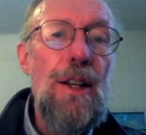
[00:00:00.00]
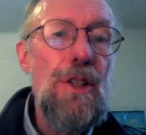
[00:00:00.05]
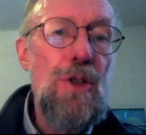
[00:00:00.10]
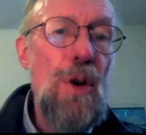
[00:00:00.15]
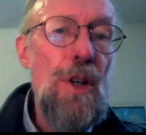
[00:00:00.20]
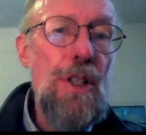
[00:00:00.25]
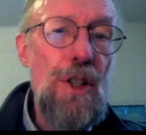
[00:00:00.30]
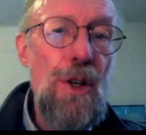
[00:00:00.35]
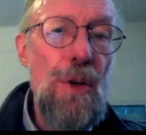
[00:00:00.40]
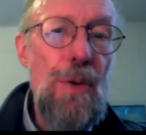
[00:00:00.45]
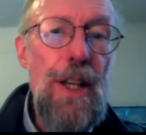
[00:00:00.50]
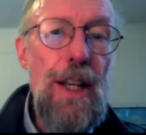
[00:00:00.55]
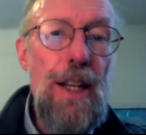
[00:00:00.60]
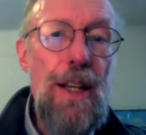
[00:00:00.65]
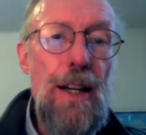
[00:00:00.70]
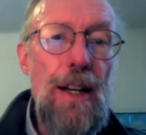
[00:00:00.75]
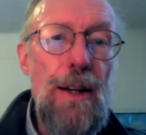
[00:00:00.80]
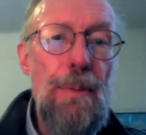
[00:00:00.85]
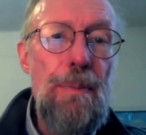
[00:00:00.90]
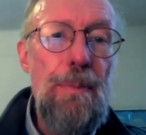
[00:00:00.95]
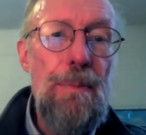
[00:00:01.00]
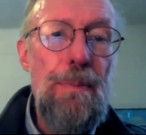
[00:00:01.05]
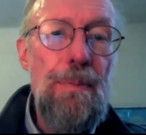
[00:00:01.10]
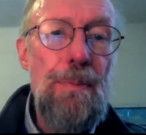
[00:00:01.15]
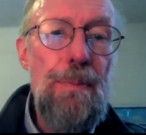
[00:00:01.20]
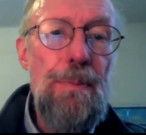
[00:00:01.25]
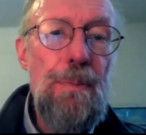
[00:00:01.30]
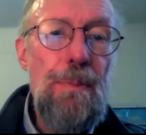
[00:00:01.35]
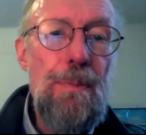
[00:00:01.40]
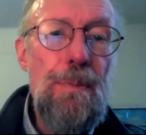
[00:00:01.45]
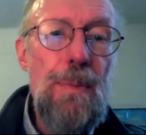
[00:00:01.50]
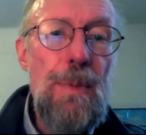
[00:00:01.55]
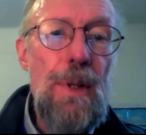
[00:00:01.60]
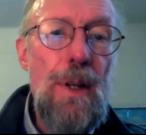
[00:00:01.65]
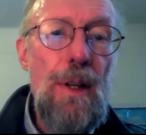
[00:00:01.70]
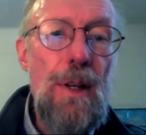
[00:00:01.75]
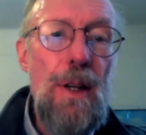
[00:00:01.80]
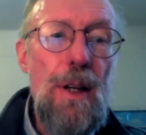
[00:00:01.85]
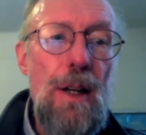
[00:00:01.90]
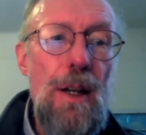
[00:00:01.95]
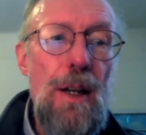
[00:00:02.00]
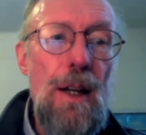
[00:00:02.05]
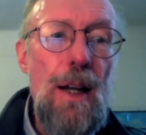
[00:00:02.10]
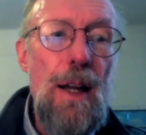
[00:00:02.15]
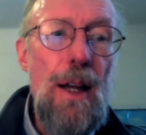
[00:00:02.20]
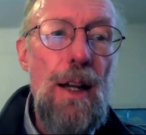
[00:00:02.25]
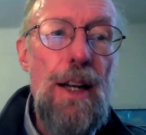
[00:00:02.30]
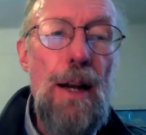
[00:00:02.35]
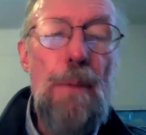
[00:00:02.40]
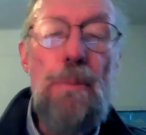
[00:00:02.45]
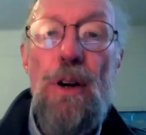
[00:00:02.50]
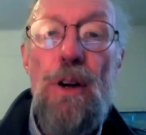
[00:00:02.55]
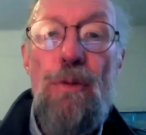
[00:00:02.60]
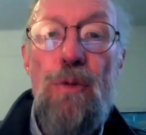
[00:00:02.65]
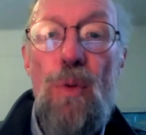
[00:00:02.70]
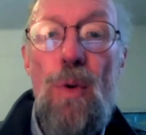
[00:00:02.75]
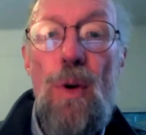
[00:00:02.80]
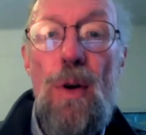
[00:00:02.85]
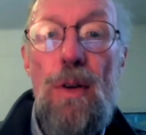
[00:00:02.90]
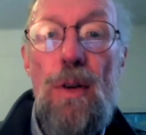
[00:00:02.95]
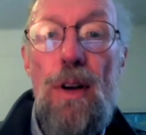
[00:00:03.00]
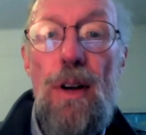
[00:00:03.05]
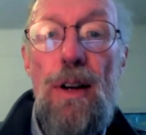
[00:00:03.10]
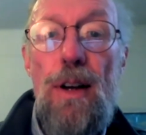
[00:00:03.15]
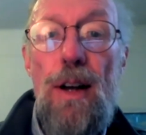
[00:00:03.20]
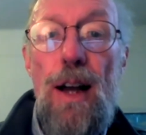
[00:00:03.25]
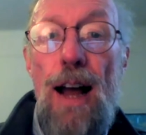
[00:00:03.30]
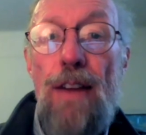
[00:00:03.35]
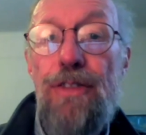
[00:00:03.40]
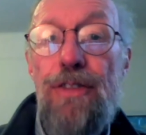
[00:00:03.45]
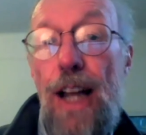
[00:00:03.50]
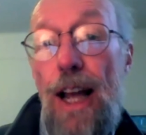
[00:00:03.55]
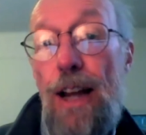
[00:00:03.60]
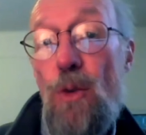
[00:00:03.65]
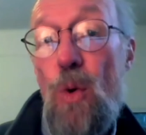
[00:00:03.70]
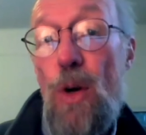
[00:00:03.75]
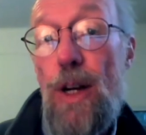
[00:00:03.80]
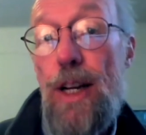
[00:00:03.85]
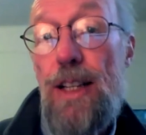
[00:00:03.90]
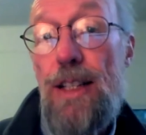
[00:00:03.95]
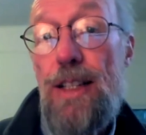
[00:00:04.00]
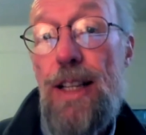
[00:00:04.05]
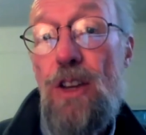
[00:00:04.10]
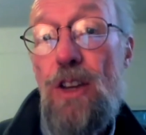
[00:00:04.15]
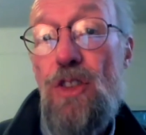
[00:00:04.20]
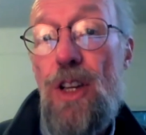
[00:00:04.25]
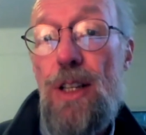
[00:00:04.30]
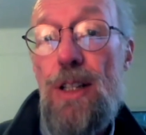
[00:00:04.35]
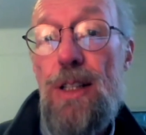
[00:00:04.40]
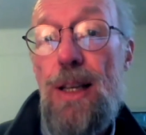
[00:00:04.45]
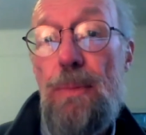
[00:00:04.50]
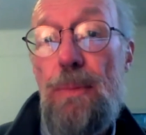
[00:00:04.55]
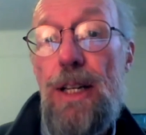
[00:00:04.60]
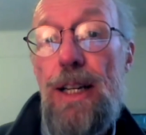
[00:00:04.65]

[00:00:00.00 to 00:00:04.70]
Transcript: there's also a number of Afghan organizations.